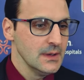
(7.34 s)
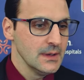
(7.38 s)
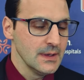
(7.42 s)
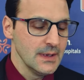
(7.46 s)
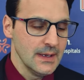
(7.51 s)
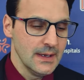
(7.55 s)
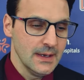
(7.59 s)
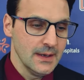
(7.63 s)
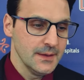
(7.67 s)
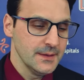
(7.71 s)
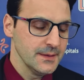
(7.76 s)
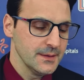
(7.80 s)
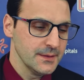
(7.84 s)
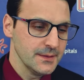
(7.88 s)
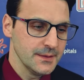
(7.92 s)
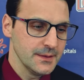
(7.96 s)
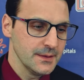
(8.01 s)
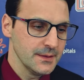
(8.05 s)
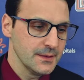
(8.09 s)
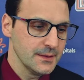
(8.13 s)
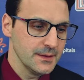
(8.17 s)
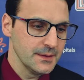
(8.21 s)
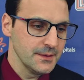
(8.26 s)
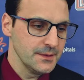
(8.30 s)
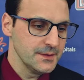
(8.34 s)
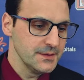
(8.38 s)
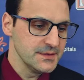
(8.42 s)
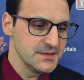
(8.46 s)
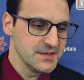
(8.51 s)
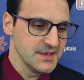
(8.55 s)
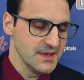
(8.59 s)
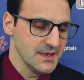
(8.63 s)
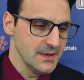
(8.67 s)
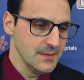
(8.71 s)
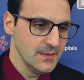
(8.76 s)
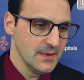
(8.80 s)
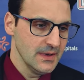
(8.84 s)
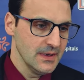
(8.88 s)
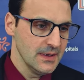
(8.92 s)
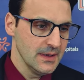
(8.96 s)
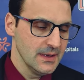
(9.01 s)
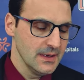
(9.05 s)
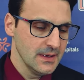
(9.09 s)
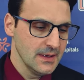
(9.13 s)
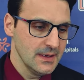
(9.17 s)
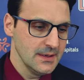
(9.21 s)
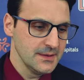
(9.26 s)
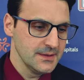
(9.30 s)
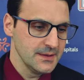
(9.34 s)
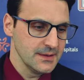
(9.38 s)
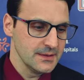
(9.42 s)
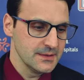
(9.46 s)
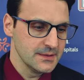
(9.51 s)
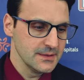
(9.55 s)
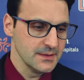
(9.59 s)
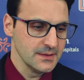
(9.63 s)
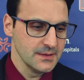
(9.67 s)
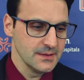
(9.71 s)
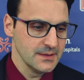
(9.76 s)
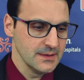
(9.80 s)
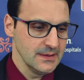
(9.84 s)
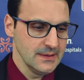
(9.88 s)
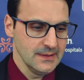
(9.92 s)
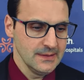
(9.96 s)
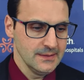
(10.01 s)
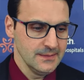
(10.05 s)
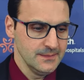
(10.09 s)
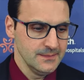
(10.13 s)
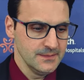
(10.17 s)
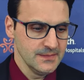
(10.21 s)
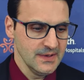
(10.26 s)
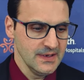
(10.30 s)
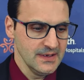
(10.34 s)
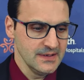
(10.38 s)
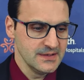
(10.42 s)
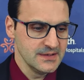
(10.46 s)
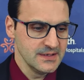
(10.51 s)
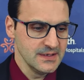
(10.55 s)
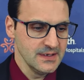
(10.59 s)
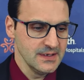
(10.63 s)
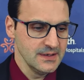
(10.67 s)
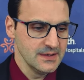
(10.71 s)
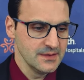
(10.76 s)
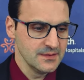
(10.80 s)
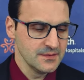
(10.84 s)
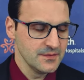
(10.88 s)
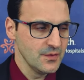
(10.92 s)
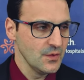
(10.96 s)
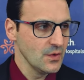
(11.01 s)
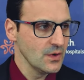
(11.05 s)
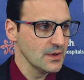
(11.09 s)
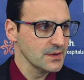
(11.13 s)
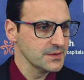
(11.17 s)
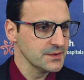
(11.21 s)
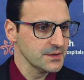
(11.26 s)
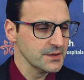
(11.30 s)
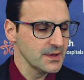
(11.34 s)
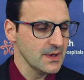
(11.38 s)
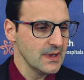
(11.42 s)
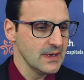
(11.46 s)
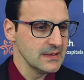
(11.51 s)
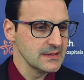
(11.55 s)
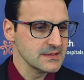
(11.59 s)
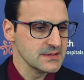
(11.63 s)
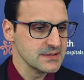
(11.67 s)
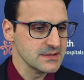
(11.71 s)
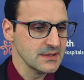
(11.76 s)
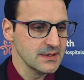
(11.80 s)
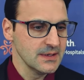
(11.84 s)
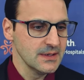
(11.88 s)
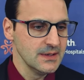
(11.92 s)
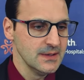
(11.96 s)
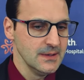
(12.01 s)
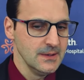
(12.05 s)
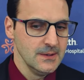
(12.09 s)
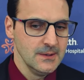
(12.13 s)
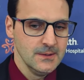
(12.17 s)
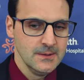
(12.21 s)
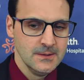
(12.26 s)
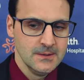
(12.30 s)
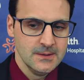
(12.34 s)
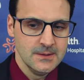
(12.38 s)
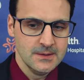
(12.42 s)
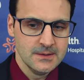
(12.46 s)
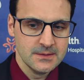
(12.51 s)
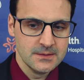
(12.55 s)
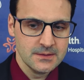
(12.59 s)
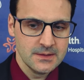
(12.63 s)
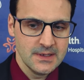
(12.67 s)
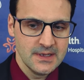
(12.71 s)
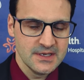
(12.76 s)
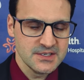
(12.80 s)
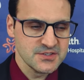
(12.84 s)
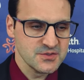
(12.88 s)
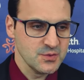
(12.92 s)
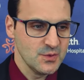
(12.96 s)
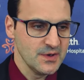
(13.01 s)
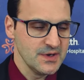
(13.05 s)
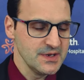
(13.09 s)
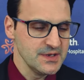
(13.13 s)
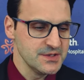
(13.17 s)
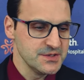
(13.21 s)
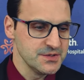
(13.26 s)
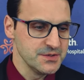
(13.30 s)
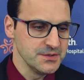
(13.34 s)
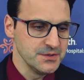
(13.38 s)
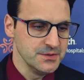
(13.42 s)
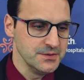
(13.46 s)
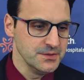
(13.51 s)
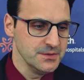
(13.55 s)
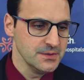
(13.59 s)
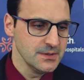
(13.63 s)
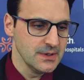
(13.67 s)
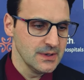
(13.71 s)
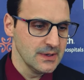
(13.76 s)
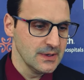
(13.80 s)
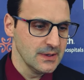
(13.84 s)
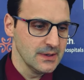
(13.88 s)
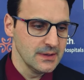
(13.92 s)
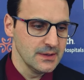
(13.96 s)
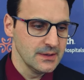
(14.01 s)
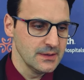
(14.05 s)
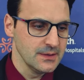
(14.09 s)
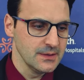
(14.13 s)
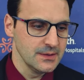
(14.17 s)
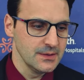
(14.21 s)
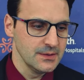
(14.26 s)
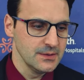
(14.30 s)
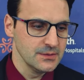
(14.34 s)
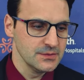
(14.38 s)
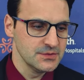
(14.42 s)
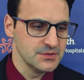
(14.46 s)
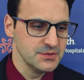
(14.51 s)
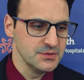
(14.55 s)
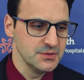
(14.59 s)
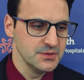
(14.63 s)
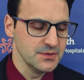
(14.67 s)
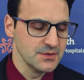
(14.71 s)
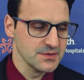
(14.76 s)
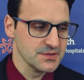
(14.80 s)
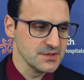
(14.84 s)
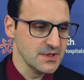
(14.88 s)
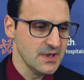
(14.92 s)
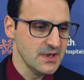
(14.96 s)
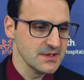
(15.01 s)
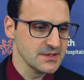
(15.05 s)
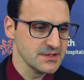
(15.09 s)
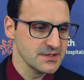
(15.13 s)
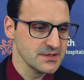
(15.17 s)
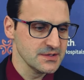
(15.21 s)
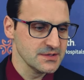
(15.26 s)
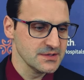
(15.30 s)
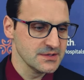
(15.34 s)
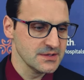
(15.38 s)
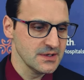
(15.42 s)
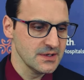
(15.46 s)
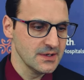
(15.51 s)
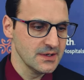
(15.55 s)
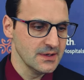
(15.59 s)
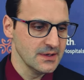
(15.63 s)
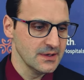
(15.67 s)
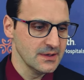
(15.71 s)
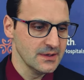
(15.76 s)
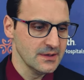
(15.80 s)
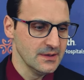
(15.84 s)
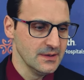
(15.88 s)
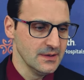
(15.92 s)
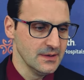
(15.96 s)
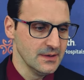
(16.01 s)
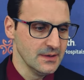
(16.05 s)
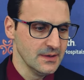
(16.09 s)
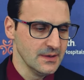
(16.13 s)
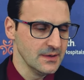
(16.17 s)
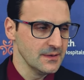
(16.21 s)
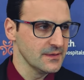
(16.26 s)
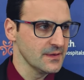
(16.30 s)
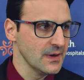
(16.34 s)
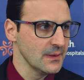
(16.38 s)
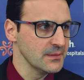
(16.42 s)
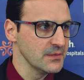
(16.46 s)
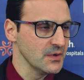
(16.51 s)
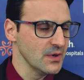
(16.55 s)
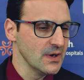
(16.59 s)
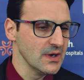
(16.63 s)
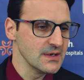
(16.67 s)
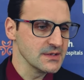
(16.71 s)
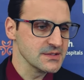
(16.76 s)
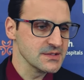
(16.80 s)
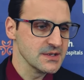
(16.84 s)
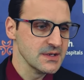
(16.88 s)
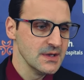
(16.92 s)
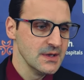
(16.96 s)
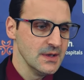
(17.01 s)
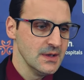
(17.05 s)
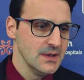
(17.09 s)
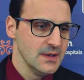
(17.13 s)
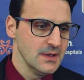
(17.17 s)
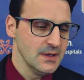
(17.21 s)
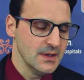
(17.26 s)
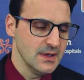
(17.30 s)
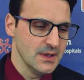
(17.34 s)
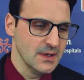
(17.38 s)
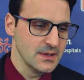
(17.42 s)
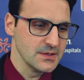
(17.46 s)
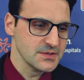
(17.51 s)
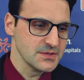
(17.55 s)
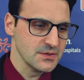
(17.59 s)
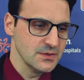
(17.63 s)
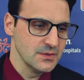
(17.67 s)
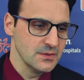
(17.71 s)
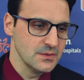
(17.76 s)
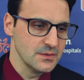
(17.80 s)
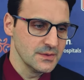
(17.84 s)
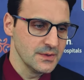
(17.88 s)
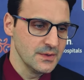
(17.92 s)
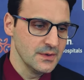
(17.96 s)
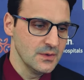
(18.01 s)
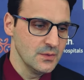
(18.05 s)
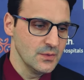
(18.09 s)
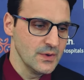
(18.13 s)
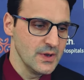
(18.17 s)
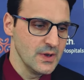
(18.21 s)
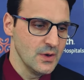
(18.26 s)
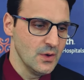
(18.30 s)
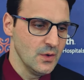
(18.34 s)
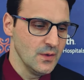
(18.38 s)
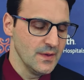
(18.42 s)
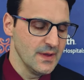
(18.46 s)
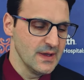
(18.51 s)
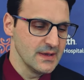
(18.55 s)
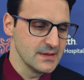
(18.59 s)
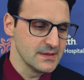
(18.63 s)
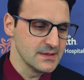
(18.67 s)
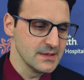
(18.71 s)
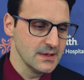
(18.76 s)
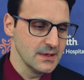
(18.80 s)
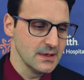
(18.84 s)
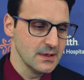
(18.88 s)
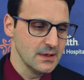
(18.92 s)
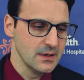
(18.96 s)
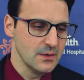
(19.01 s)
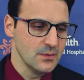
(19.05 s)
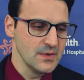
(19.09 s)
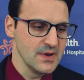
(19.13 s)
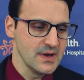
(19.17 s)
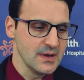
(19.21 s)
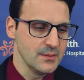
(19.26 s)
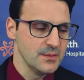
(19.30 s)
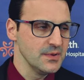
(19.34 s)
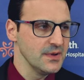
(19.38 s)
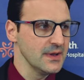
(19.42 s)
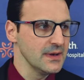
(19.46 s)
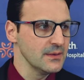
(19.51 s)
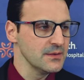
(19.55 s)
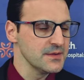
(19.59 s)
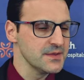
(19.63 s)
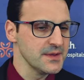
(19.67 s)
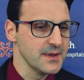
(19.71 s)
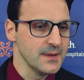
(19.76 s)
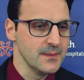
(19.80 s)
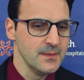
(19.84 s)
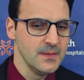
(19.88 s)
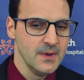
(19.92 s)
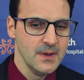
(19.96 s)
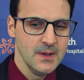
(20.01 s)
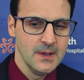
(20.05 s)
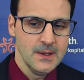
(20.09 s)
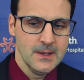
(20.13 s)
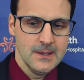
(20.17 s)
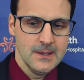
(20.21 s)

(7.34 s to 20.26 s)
Yeah, they're a good team. I think they're 18-4 in their last 22. You know, two of those losses come to us. So you know, we know that we can play with them.